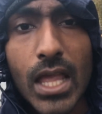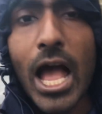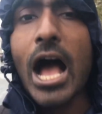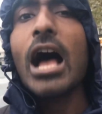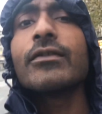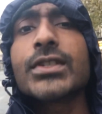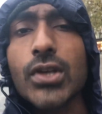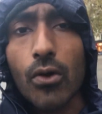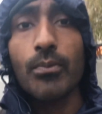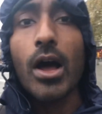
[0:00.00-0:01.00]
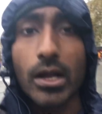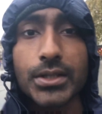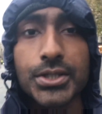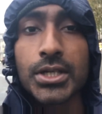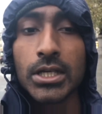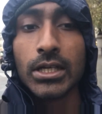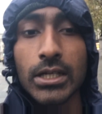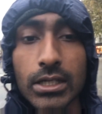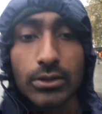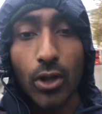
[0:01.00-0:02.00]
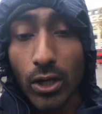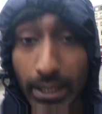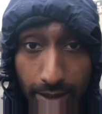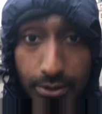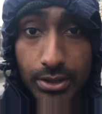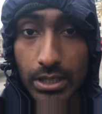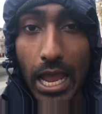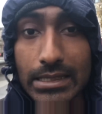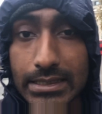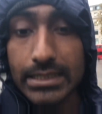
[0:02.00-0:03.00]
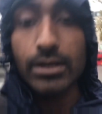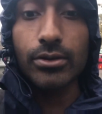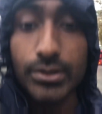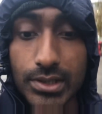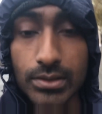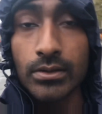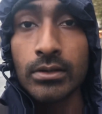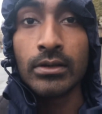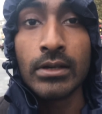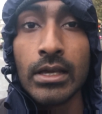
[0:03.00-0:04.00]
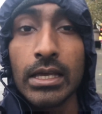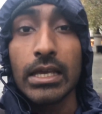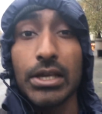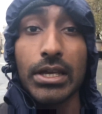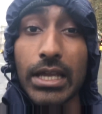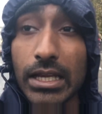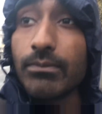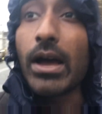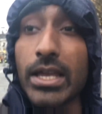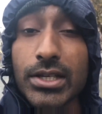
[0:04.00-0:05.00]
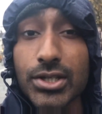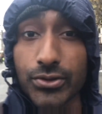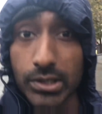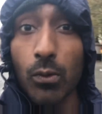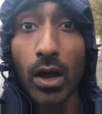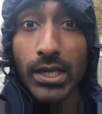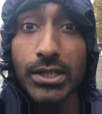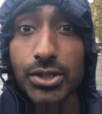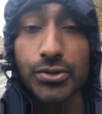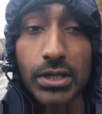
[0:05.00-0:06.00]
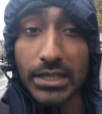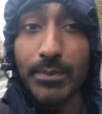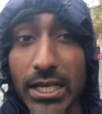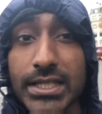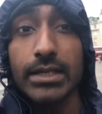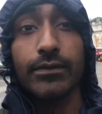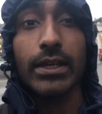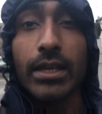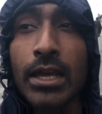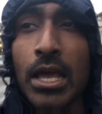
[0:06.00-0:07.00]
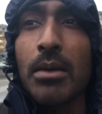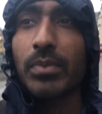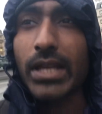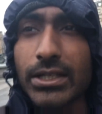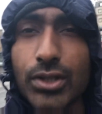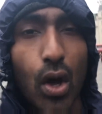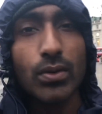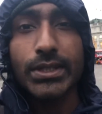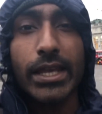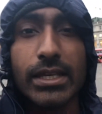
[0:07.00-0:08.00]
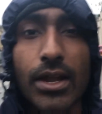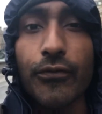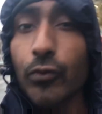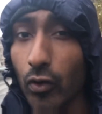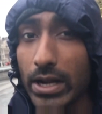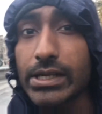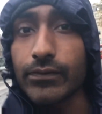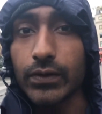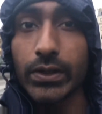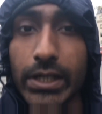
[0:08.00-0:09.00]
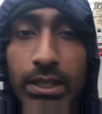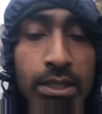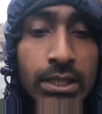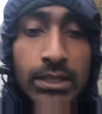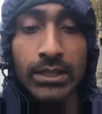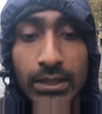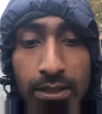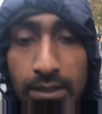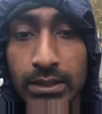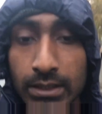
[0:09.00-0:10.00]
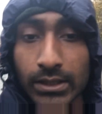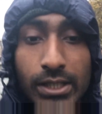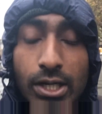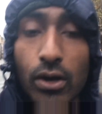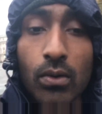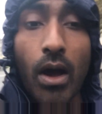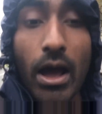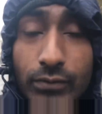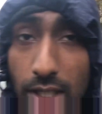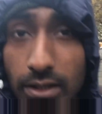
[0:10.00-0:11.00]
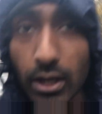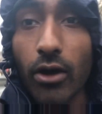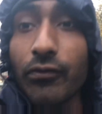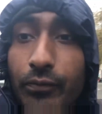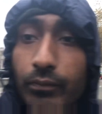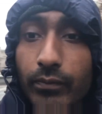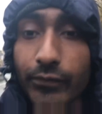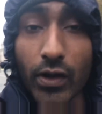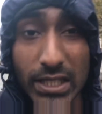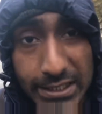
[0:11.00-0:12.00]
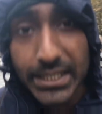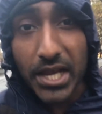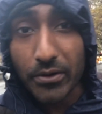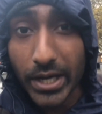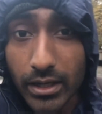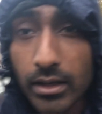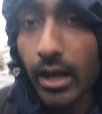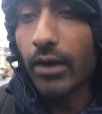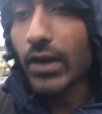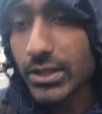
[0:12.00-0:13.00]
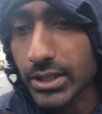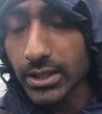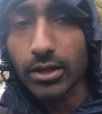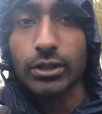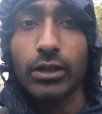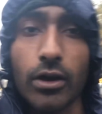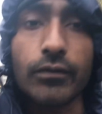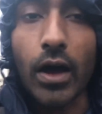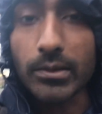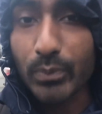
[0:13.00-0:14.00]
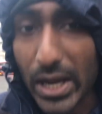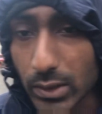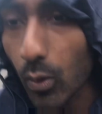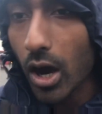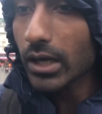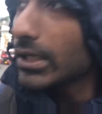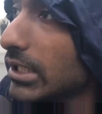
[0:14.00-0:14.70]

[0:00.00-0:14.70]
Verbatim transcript: i have so much knowledge and skills in my history work history and my cv but i don't take enough credit for it you know i've done a lot of volunteering i've actually done a lot of unpaid work